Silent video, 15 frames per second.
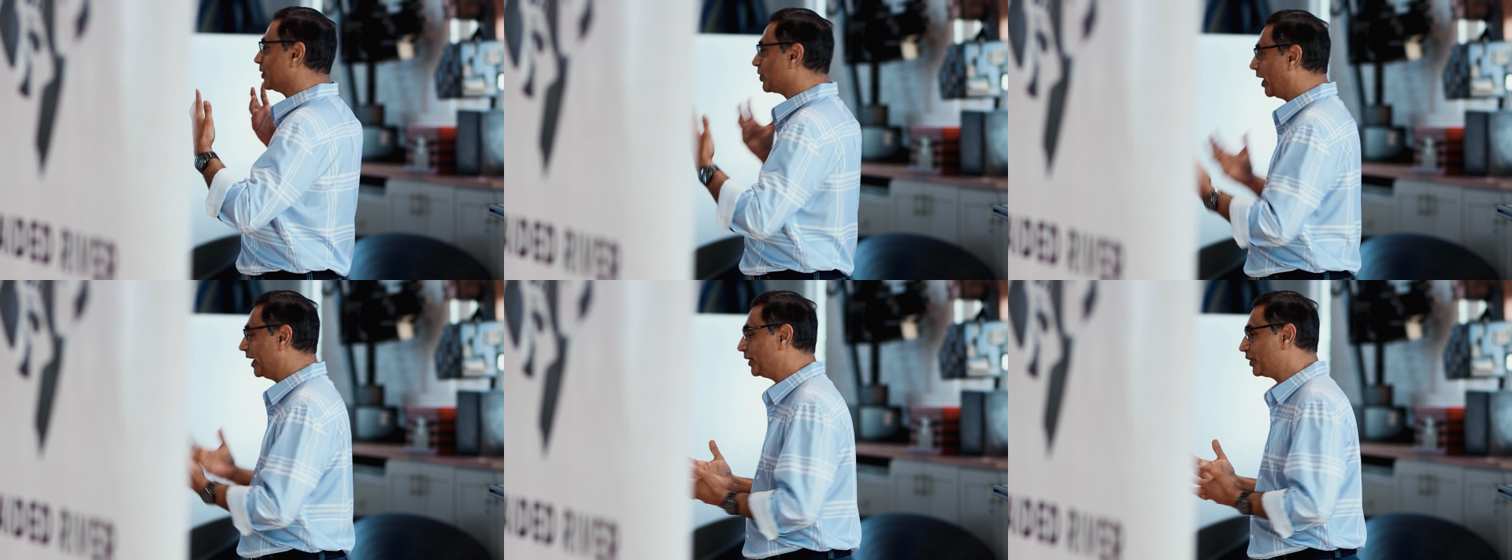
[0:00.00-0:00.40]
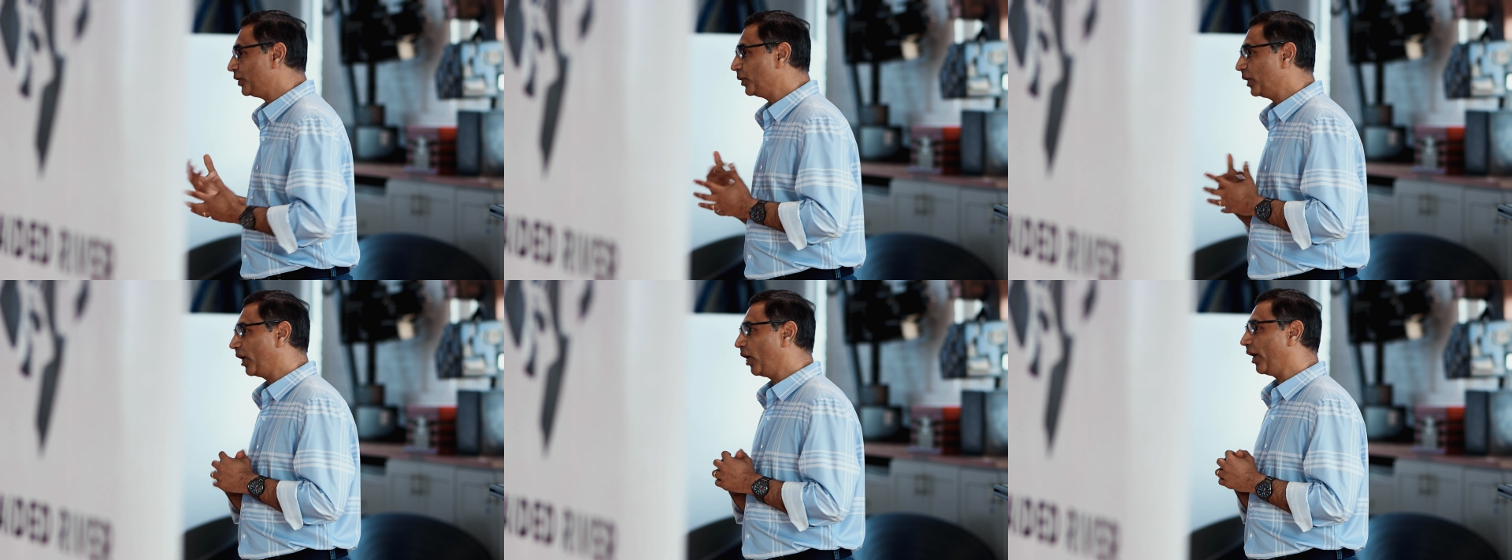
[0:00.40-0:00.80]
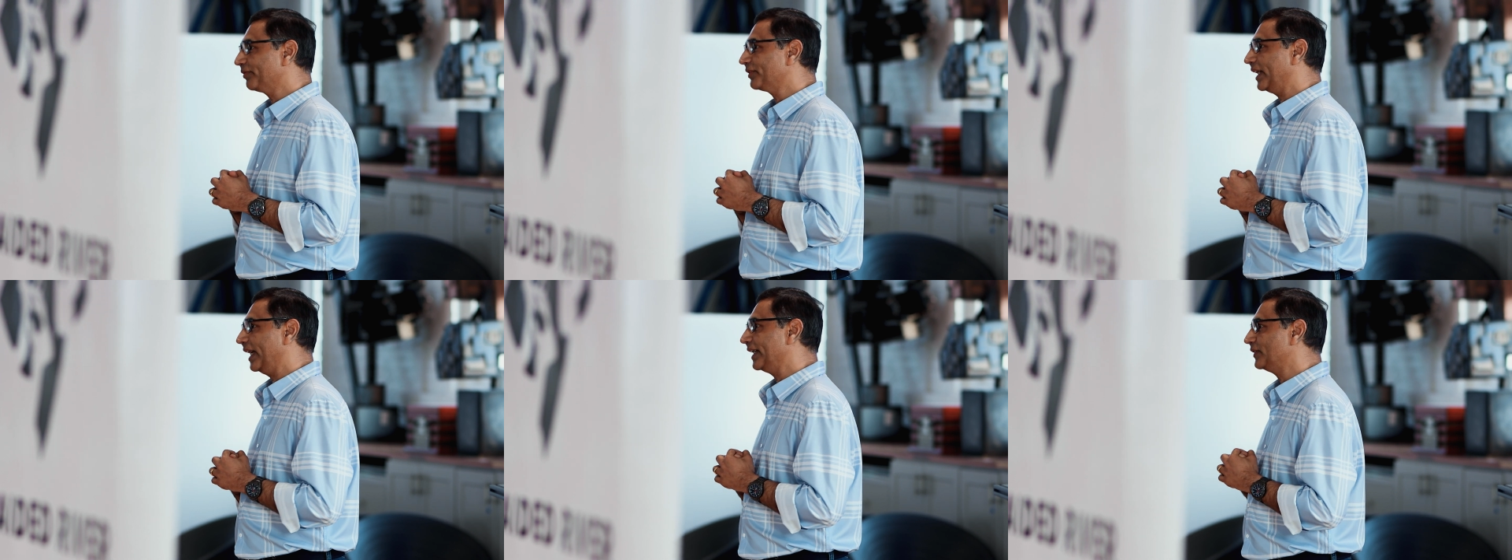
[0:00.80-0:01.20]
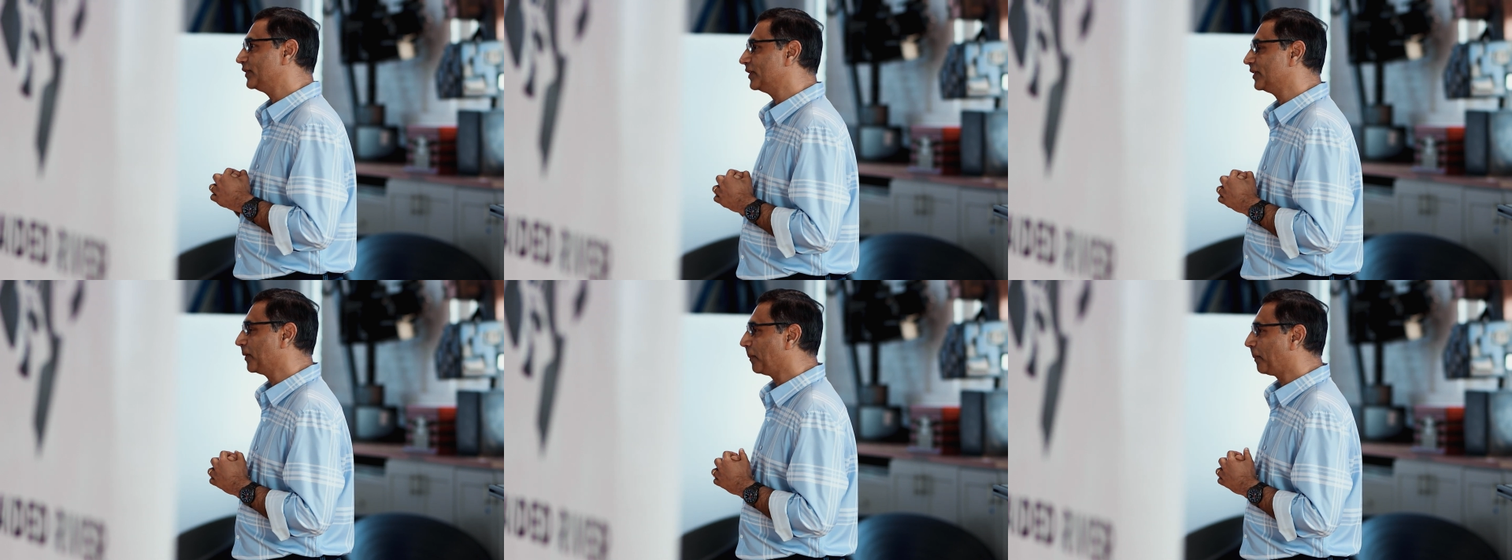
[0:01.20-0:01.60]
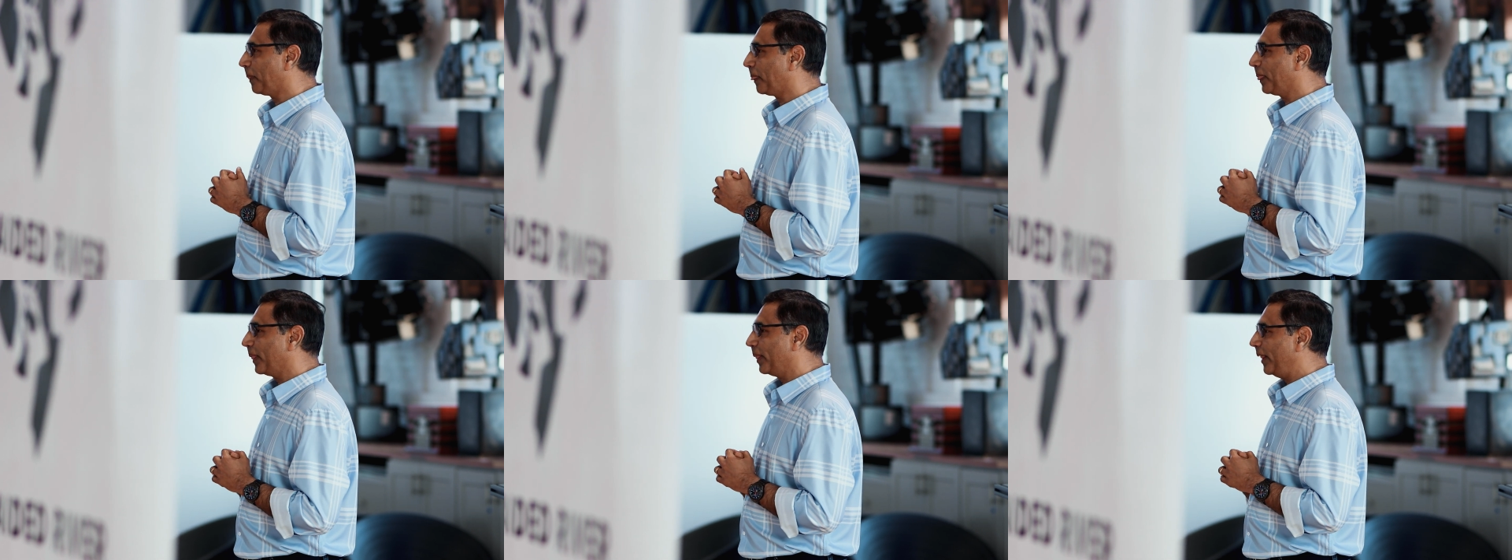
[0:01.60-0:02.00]
trying to do a lot of things
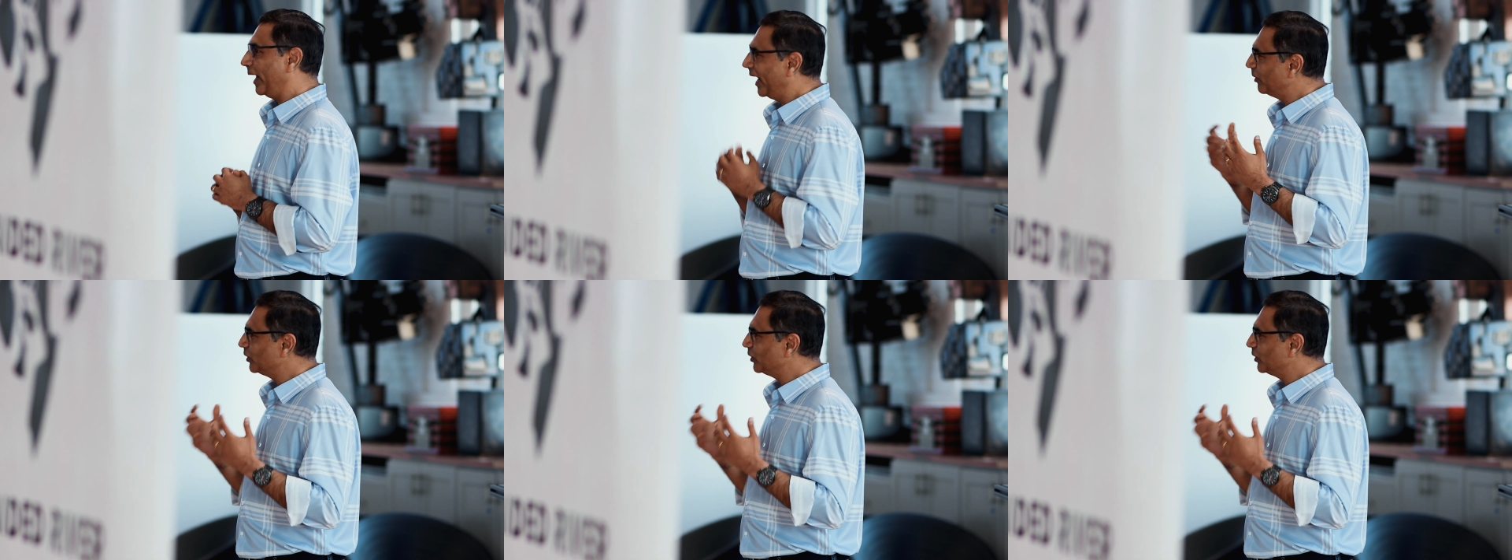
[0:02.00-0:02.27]
that